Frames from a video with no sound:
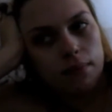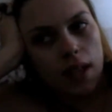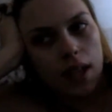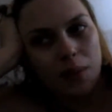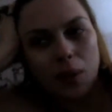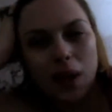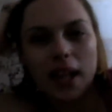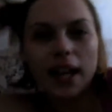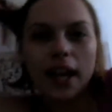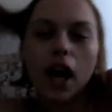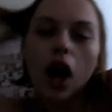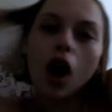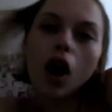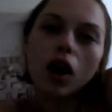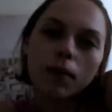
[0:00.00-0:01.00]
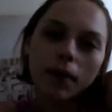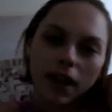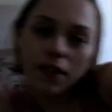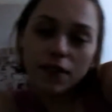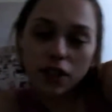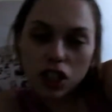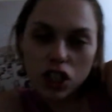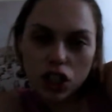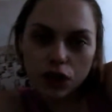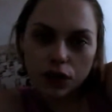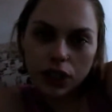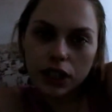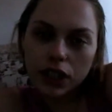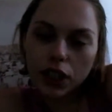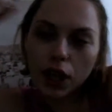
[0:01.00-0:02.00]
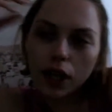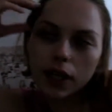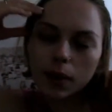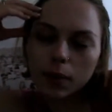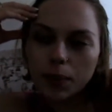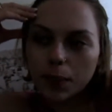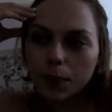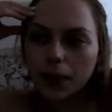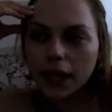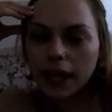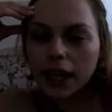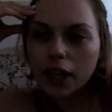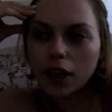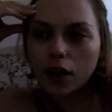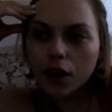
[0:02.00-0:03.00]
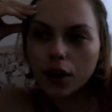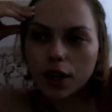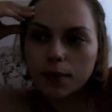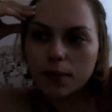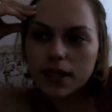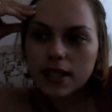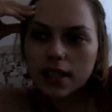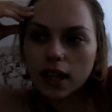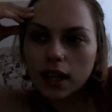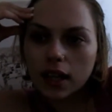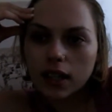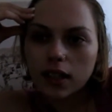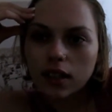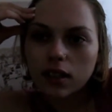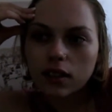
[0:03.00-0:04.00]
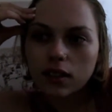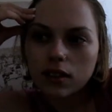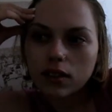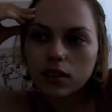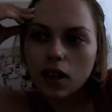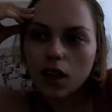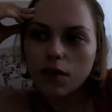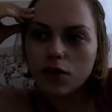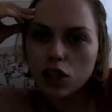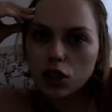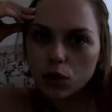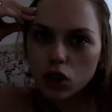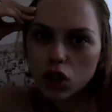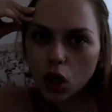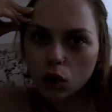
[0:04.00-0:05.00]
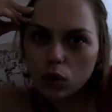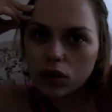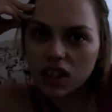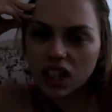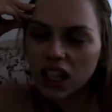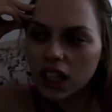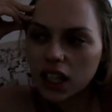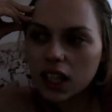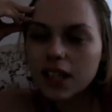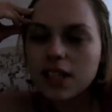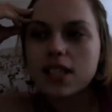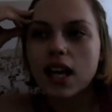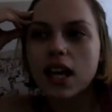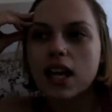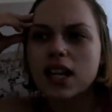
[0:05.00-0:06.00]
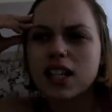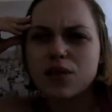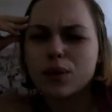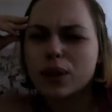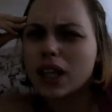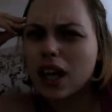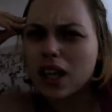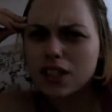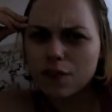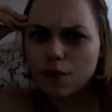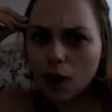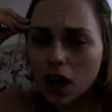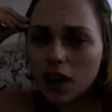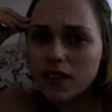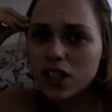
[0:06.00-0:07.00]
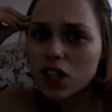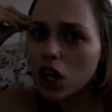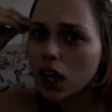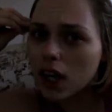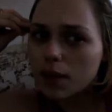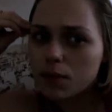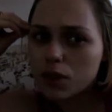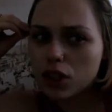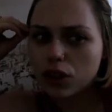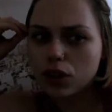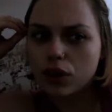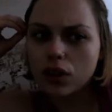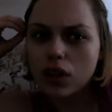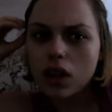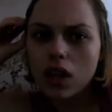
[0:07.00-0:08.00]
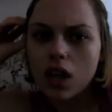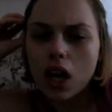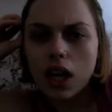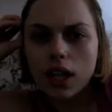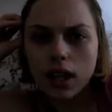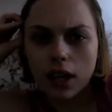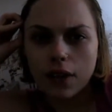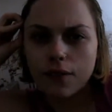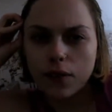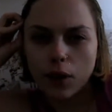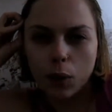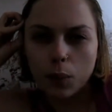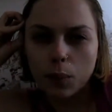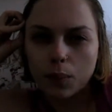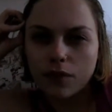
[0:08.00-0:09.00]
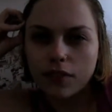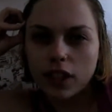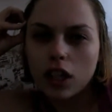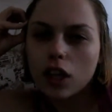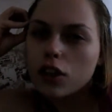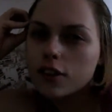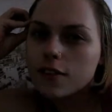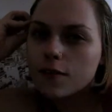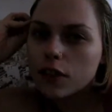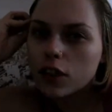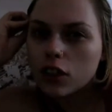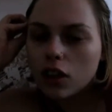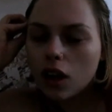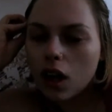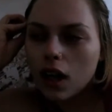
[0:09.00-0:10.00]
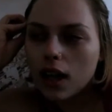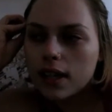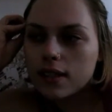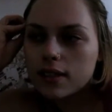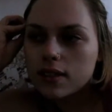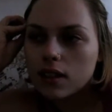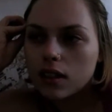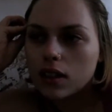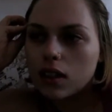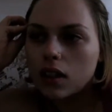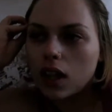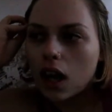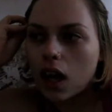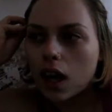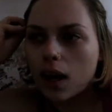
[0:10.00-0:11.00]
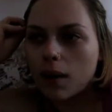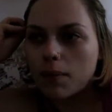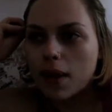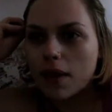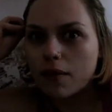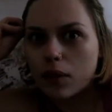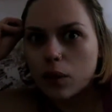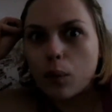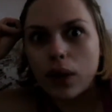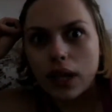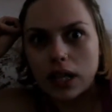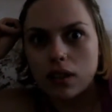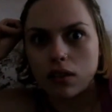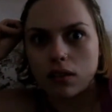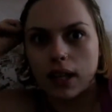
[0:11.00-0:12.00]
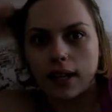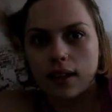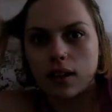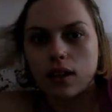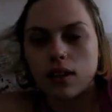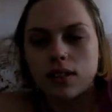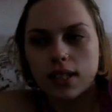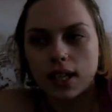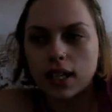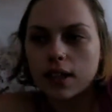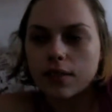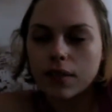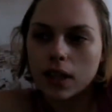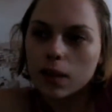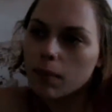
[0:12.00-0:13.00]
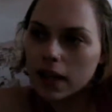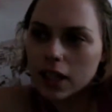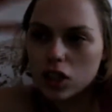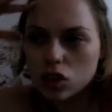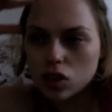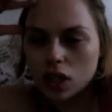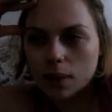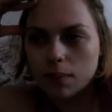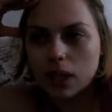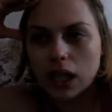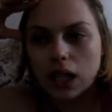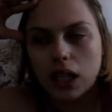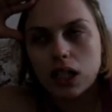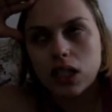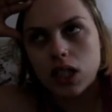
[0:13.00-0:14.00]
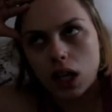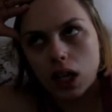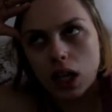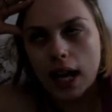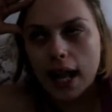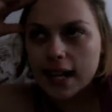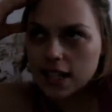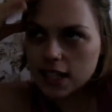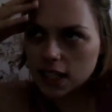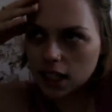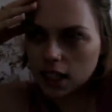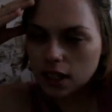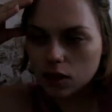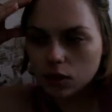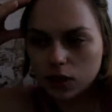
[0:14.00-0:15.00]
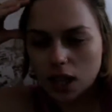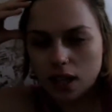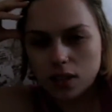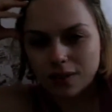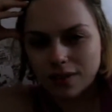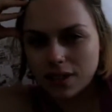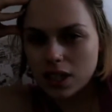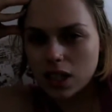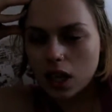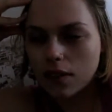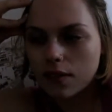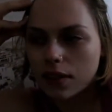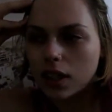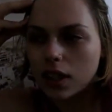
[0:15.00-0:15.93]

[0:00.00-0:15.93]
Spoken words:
And when I get home, like, I finish at 3:30, but when I get home, it's like I have to do adult things, and it's really hard to find the time to like film videos for you guys every week, like consecutively, and making sure that I'm getting it done and edited and all that sort of stuff.